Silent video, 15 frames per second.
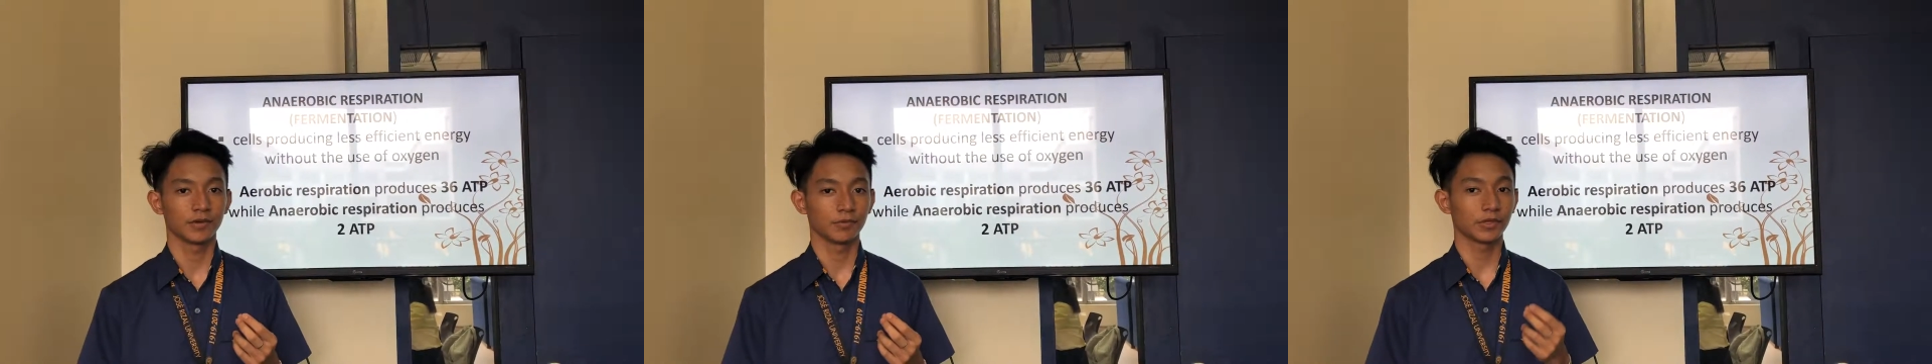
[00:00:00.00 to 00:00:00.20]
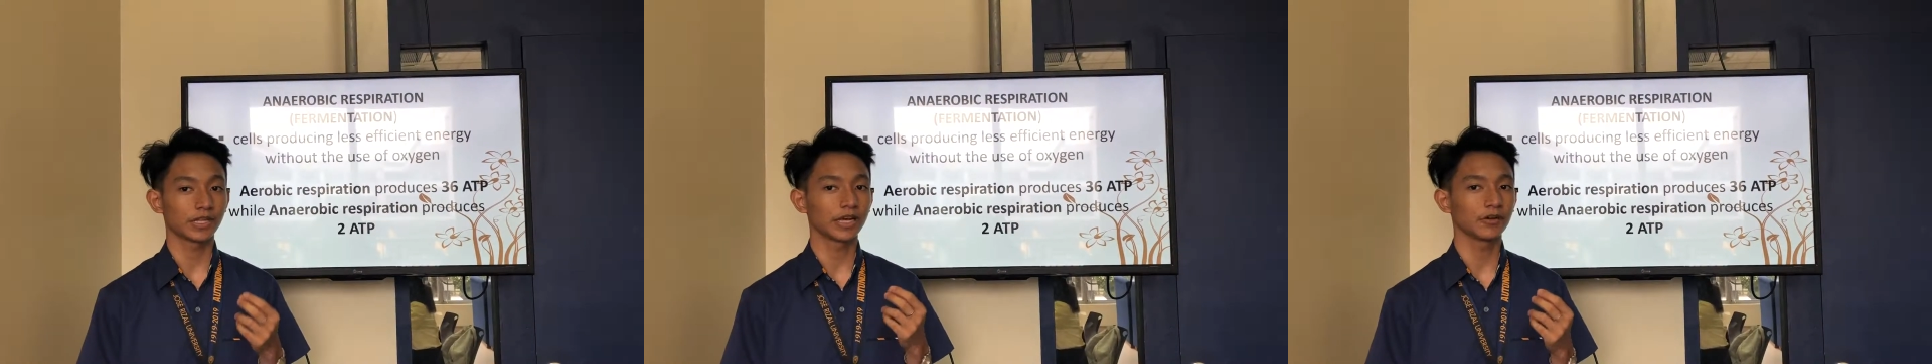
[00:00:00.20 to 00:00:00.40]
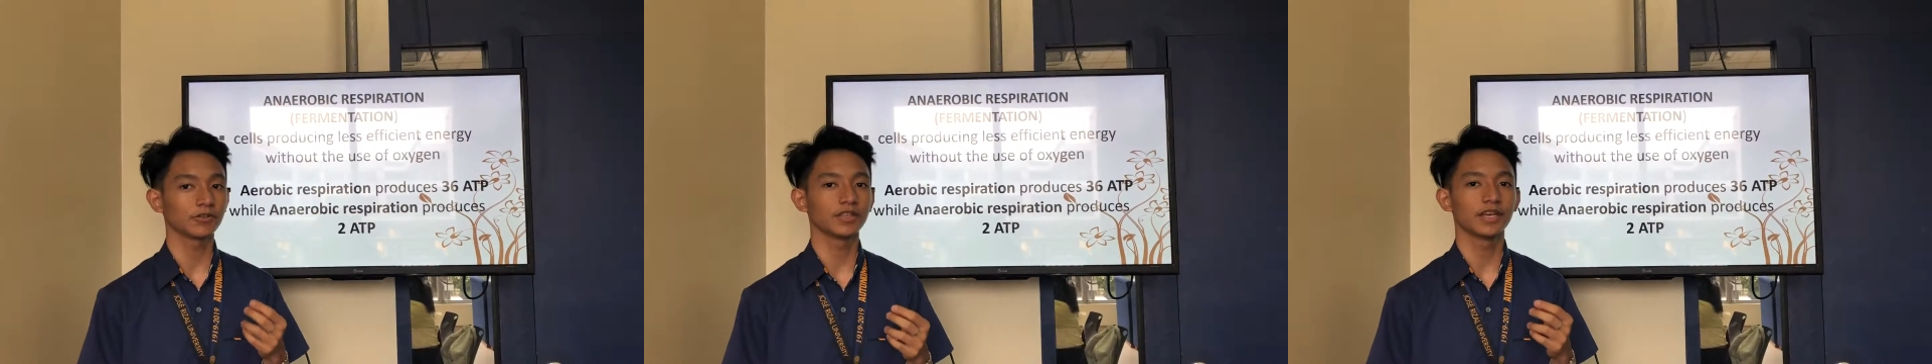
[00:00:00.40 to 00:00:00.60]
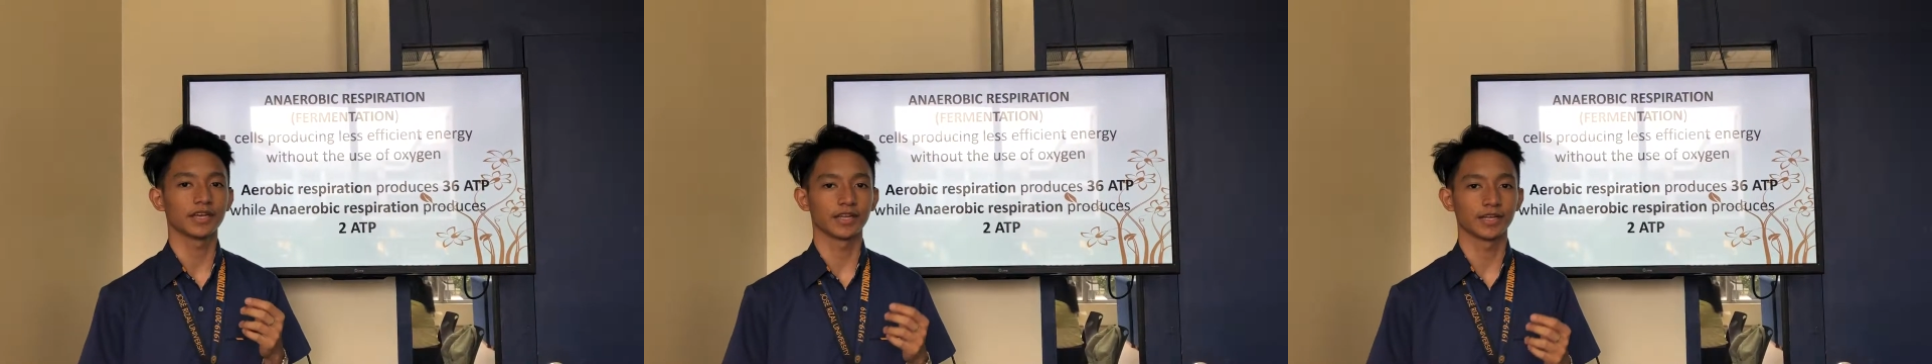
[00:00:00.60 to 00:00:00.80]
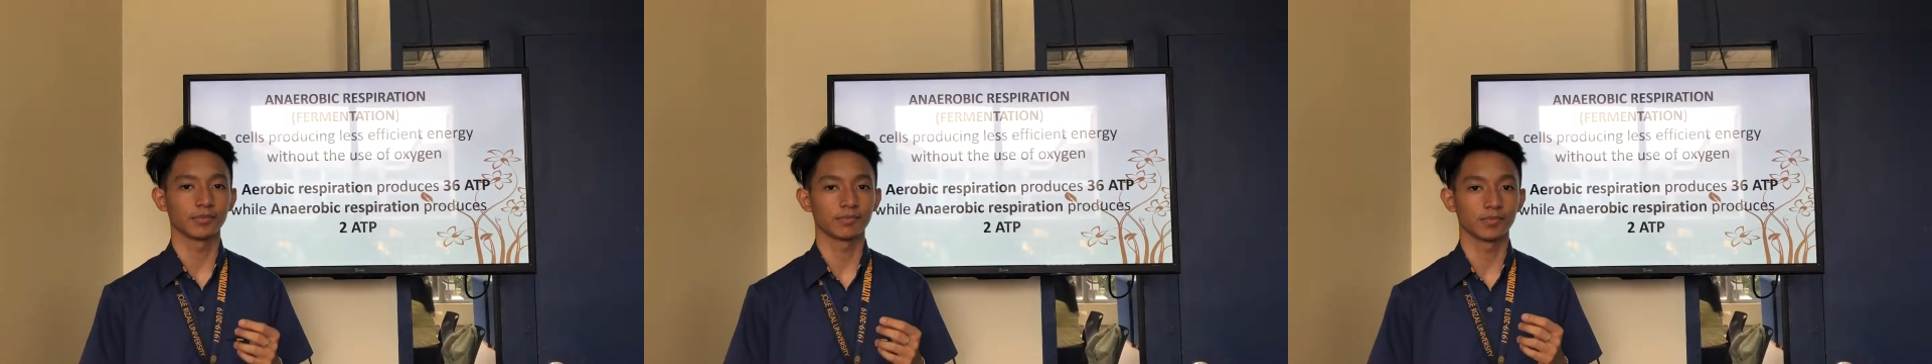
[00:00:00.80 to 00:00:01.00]
without the
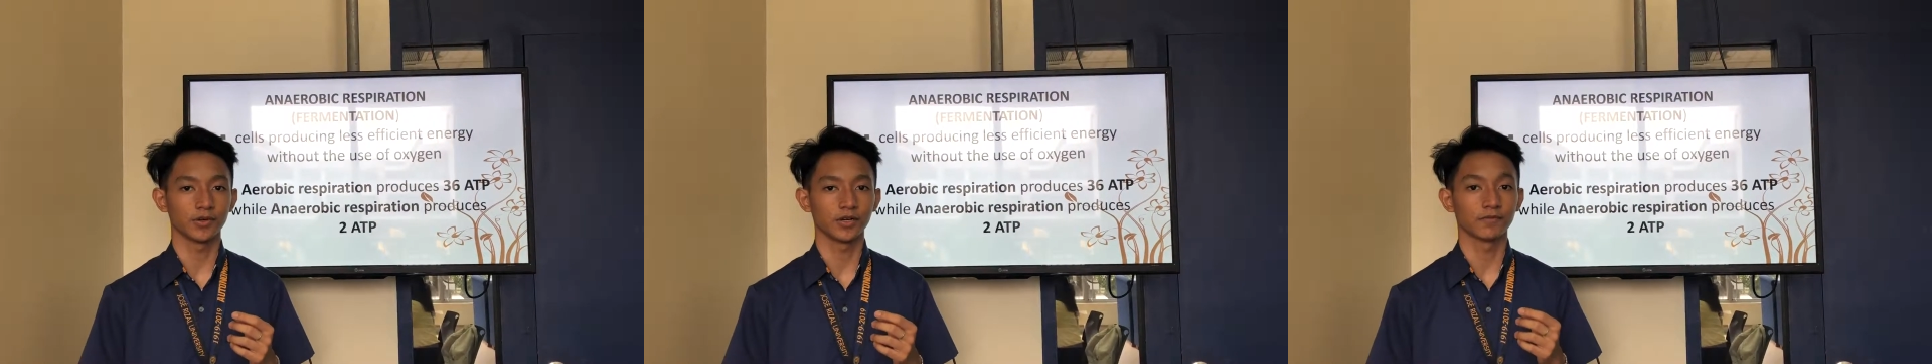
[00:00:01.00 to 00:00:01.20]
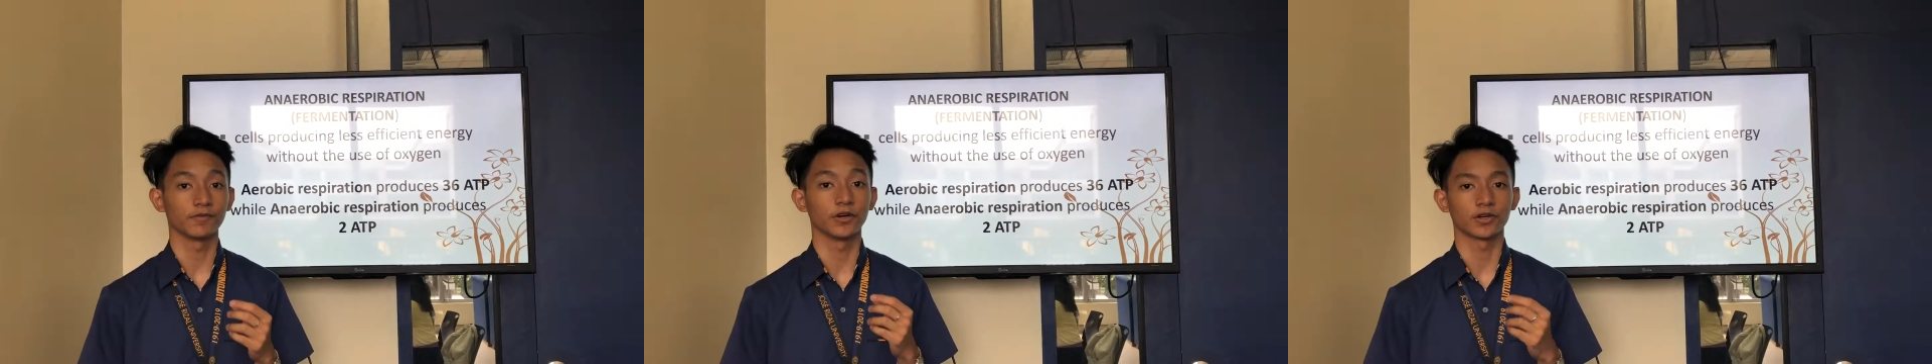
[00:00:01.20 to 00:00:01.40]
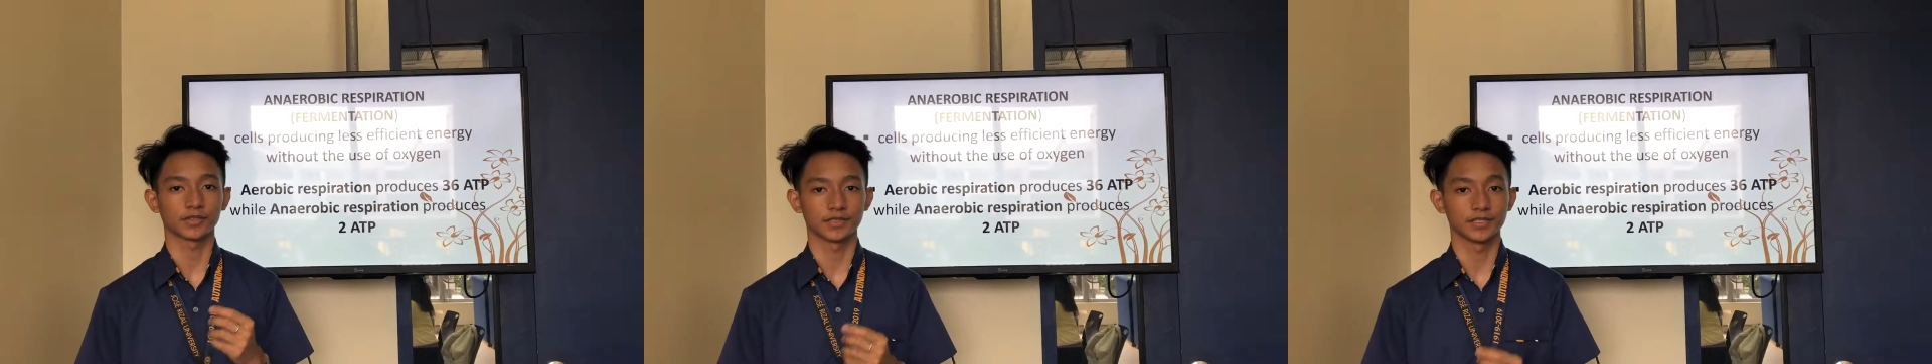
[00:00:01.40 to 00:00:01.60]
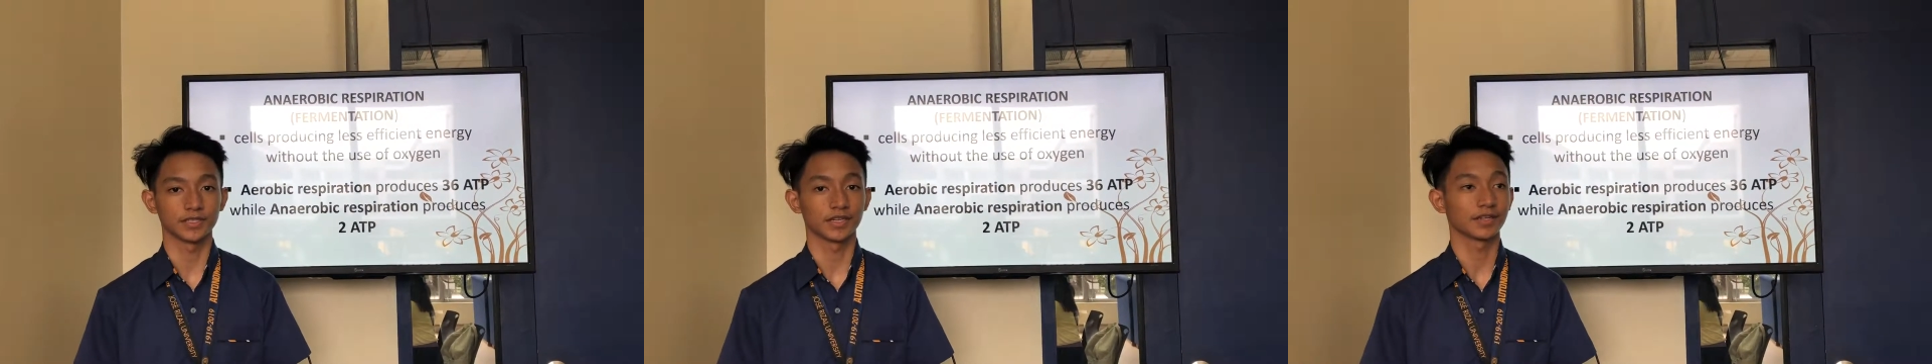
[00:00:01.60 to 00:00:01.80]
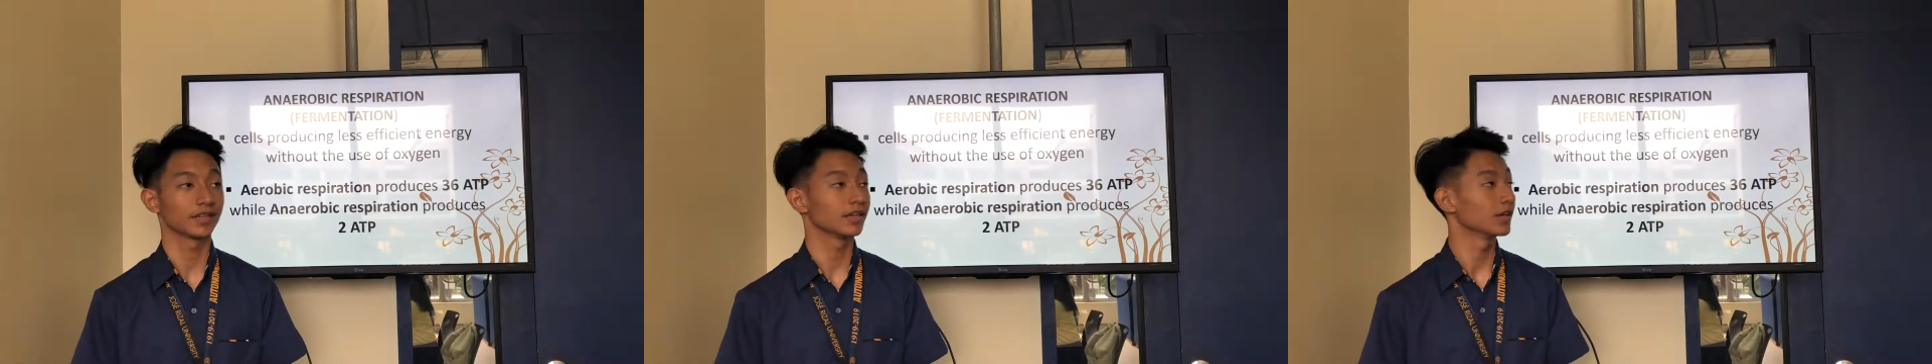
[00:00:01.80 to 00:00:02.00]
help of oxygen.